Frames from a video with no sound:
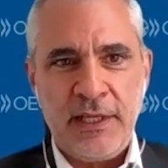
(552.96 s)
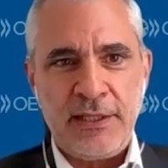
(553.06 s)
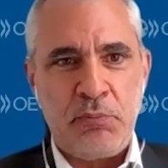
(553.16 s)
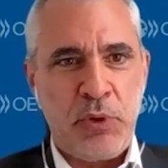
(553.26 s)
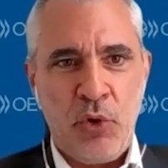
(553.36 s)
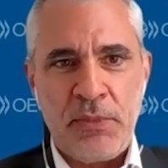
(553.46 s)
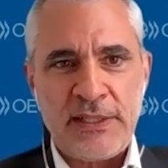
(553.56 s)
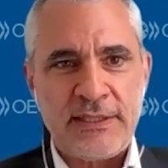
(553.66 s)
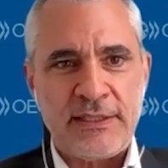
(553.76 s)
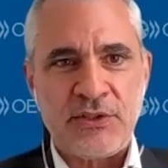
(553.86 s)

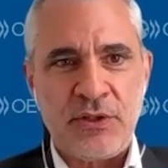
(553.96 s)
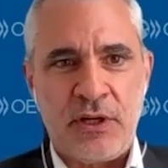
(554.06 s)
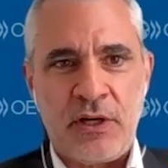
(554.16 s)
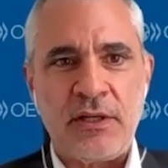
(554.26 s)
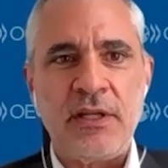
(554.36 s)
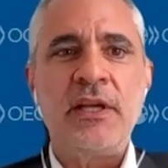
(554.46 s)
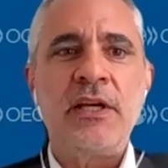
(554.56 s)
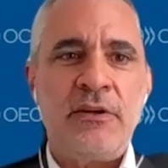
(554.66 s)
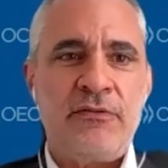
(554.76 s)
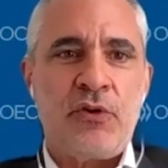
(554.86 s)
diplomas and so
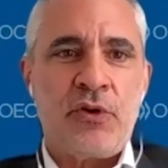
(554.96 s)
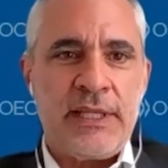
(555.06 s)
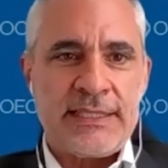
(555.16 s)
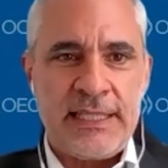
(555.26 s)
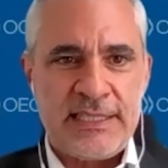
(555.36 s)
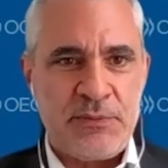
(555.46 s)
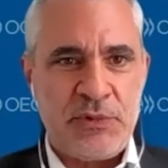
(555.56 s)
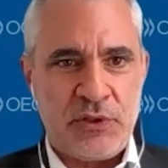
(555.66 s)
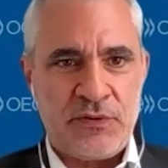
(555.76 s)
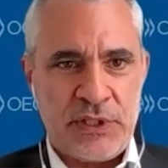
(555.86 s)
on. For the
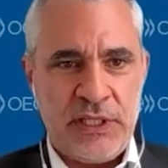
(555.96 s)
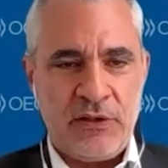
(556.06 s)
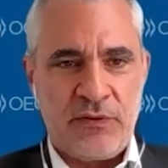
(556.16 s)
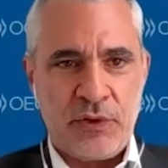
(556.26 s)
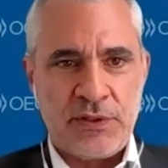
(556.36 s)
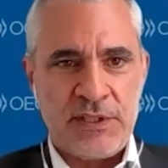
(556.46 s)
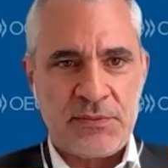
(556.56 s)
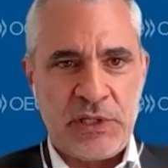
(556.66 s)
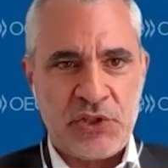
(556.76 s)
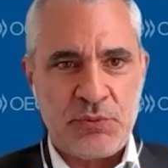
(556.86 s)
assessment of skill, of course, it's
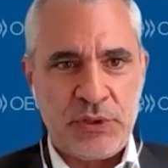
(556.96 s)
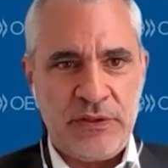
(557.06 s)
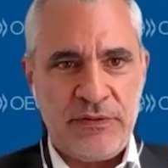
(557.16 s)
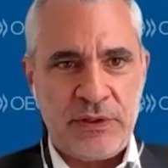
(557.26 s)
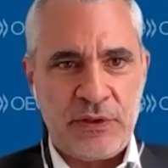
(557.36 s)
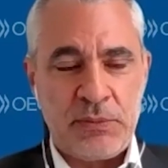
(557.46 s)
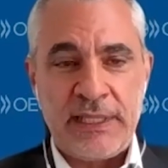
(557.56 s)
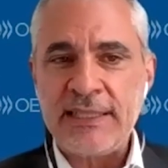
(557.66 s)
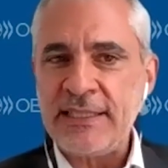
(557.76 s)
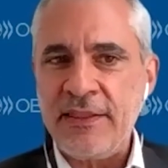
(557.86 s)
much more difficult. But
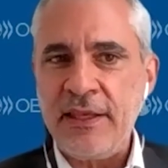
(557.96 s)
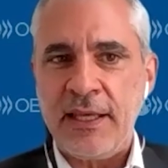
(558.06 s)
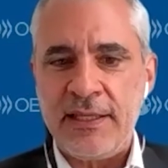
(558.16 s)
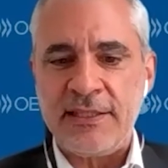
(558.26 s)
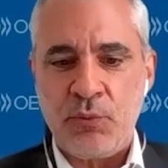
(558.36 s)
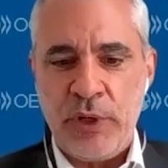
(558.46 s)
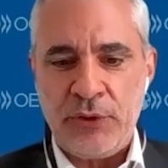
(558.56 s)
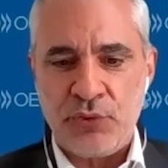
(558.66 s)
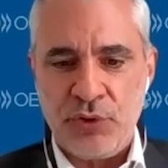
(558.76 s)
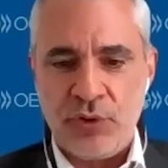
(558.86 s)
that's, I think, is the way
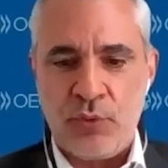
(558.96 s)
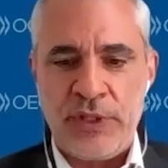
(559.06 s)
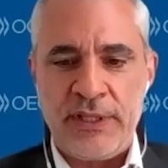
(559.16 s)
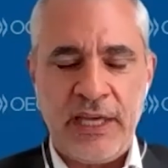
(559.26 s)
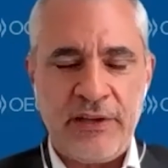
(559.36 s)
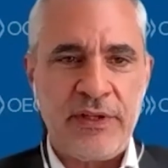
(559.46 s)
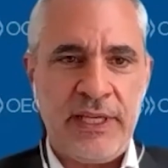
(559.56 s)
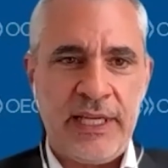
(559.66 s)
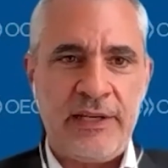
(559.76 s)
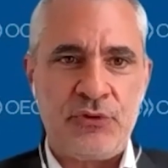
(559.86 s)
to go. We
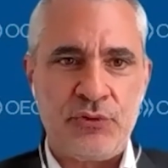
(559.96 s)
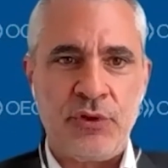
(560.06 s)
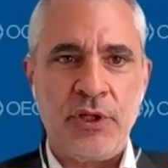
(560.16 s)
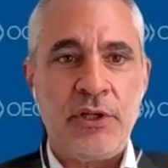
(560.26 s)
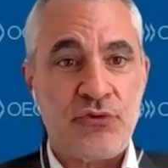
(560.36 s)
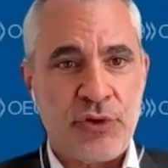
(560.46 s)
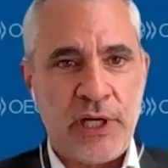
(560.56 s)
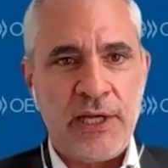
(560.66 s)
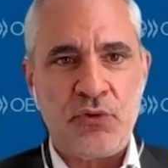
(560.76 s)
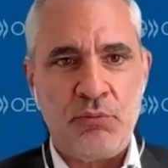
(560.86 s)
definitely have to
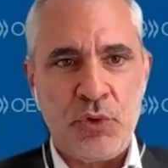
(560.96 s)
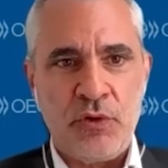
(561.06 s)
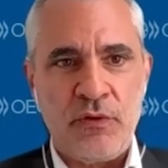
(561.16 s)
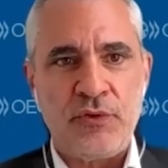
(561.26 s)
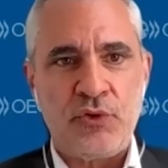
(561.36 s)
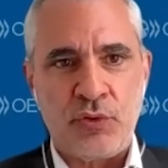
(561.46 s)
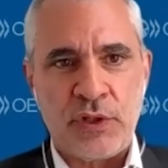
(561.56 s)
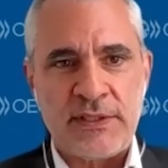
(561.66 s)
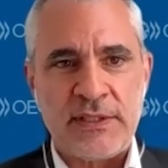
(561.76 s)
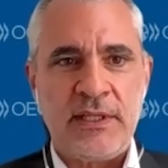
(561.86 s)
try to move
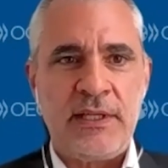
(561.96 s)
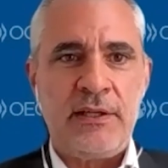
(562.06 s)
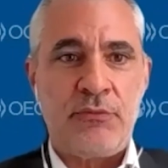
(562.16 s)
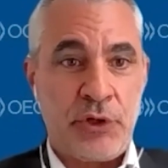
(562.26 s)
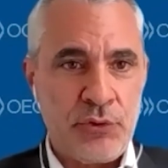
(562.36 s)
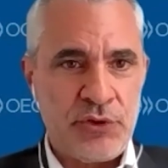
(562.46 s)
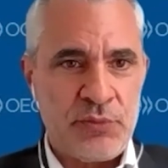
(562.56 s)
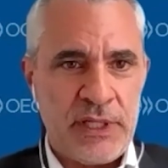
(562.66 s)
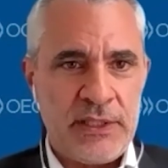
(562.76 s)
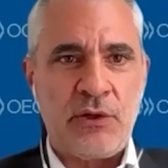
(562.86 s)
towards
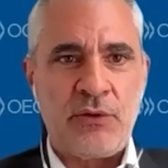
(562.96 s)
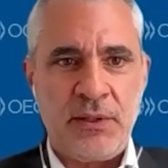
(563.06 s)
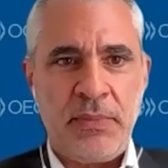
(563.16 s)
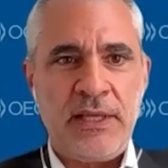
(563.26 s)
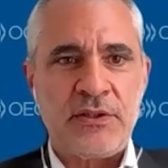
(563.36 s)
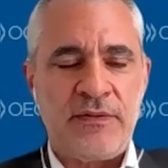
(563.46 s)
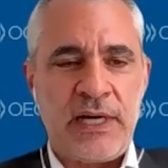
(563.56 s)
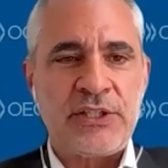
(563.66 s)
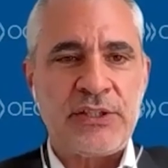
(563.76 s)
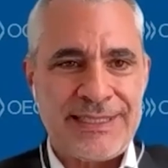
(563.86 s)
recruitment on the basis of
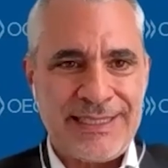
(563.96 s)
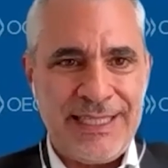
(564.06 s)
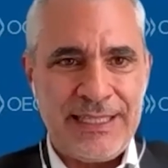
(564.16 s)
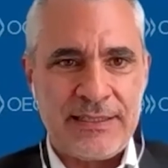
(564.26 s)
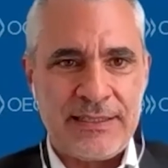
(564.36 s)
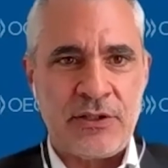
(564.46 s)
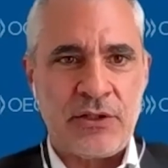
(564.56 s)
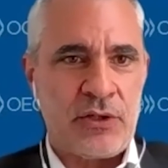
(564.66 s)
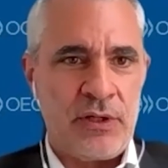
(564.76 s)
actual skills and not